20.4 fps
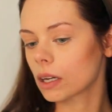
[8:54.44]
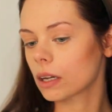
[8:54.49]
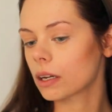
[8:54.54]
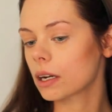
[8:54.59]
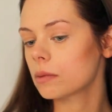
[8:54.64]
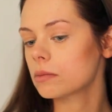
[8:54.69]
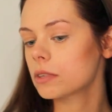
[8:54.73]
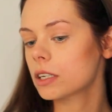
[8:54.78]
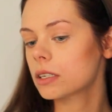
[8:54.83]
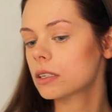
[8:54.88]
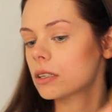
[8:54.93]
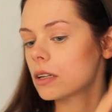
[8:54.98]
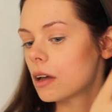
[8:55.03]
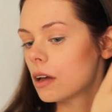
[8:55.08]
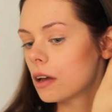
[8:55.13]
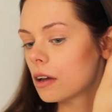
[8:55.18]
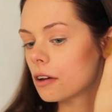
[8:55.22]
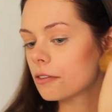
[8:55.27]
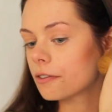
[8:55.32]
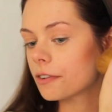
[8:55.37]
And I'm just,
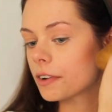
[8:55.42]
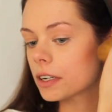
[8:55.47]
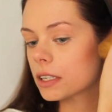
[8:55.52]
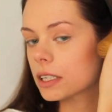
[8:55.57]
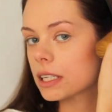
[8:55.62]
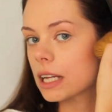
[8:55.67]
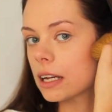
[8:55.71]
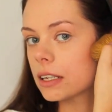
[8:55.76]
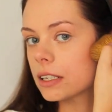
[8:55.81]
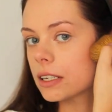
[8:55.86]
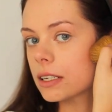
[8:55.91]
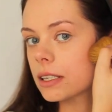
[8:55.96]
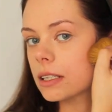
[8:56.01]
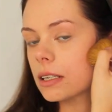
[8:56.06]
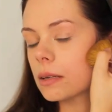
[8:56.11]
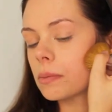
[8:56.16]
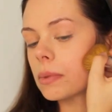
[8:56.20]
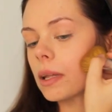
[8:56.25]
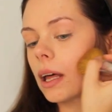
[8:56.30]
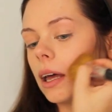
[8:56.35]
first I just
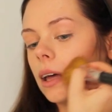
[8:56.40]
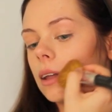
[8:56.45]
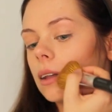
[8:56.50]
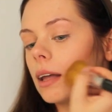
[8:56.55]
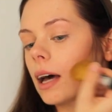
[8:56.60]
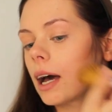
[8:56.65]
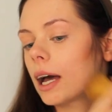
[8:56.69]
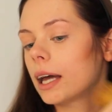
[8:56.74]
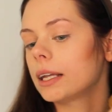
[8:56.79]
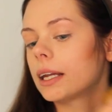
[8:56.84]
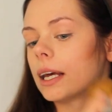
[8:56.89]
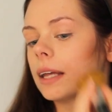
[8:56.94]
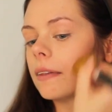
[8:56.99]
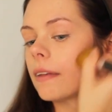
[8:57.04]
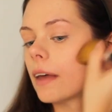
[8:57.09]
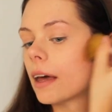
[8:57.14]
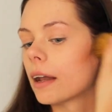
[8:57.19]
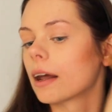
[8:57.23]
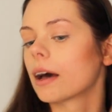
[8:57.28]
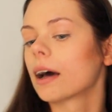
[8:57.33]
apply a line, and
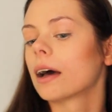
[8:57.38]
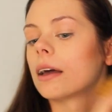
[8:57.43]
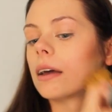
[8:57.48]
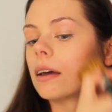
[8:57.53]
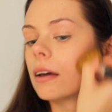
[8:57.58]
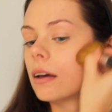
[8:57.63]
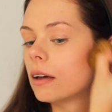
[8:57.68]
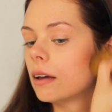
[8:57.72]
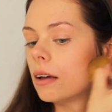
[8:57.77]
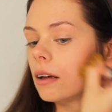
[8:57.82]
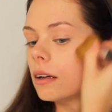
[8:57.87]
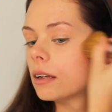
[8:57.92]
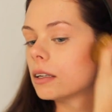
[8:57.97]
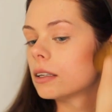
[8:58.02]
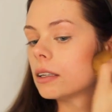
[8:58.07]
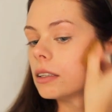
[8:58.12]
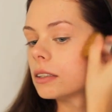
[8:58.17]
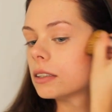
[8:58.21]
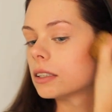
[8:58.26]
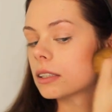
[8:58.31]
then I
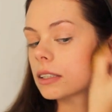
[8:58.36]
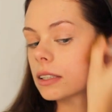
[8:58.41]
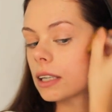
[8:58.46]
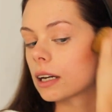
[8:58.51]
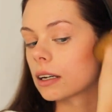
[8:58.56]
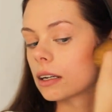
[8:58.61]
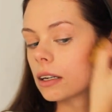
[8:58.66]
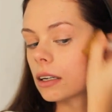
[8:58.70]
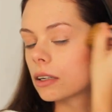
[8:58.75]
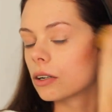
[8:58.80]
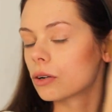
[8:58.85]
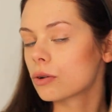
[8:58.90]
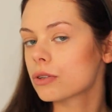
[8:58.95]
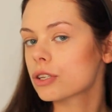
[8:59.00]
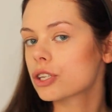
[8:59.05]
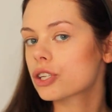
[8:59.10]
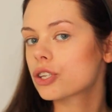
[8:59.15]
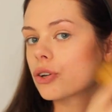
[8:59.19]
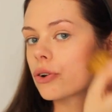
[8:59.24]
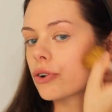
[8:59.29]
just kind of go
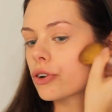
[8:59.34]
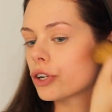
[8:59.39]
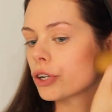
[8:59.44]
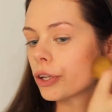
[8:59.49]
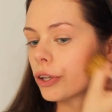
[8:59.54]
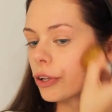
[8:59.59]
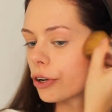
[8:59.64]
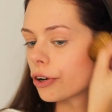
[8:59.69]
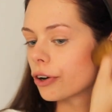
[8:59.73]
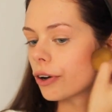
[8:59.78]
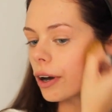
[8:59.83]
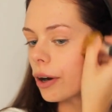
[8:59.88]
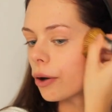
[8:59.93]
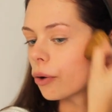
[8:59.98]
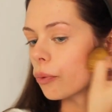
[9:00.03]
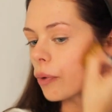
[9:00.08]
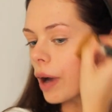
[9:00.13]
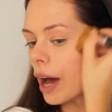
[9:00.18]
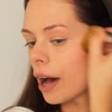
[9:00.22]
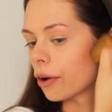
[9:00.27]
circular
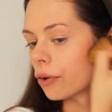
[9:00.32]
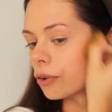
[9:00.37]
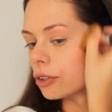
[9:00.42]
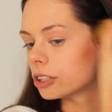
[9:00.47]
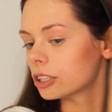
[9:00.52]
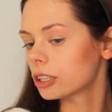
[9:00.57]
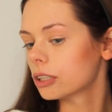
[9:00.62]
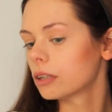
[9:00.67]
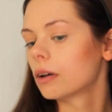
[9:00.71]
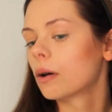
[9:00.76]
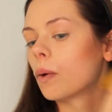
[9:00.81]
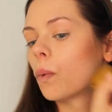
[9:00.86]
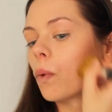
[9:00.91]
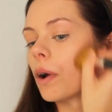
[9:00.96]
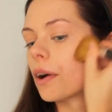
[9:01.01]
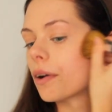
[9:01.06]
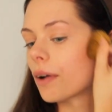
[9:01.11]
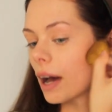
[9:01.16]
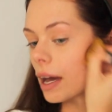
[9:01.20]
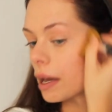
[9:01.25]
around
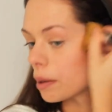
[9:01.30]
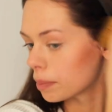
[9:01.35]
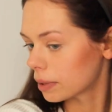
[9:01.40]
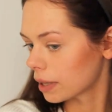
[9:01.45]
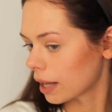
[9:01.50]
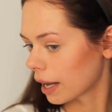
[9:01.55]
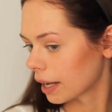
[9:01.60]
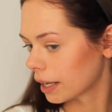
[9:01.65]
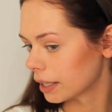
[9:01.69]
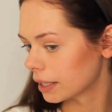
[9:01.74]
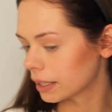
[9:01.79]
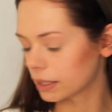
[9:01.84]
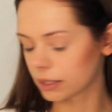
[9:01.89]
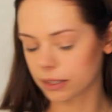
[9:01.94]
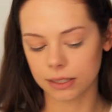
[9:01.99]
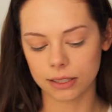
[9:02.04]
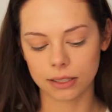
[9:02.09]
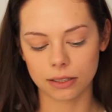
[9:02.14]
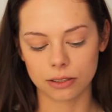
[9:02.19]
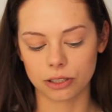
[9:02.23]
where I applied
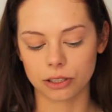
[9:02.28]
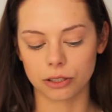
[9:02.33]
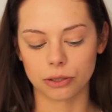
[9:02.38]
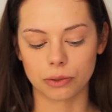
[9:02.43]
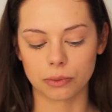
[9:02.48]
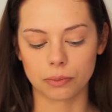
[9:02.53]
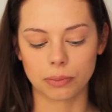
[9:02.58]
it to